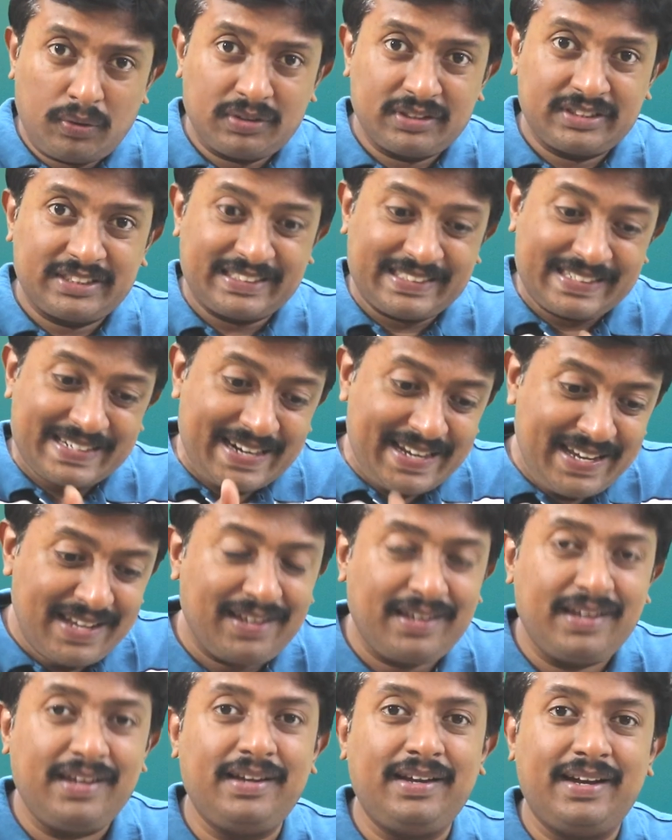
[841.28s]

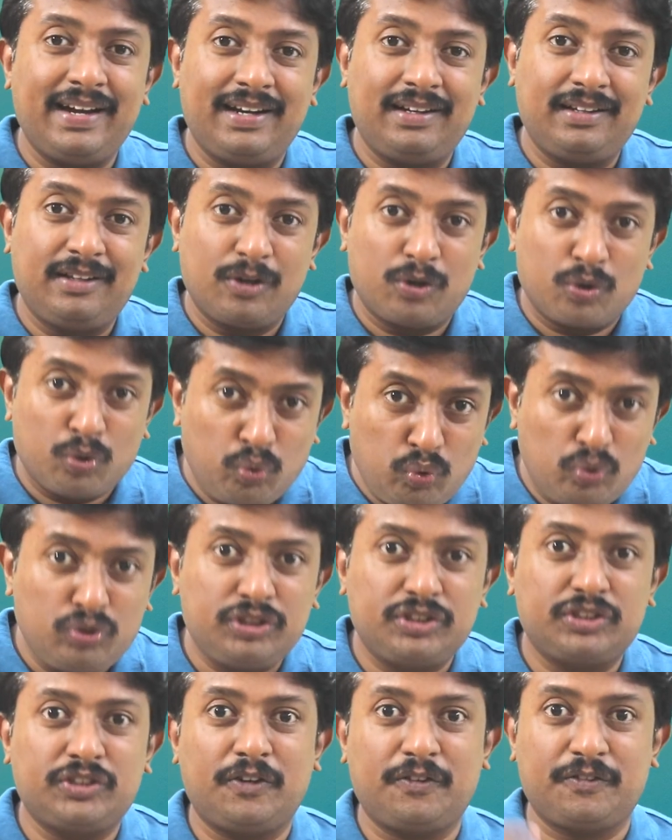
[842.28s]
striking at the
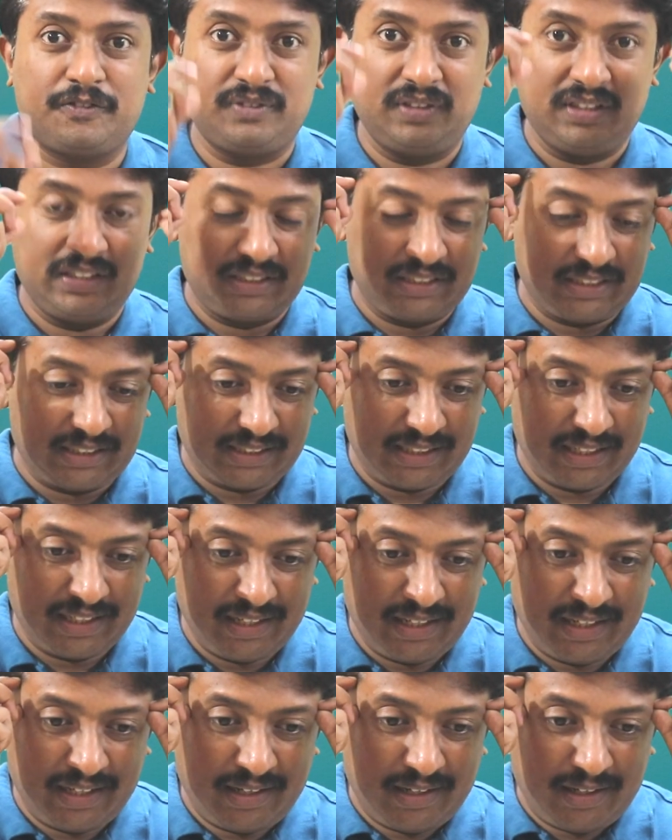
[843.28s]
roots of this,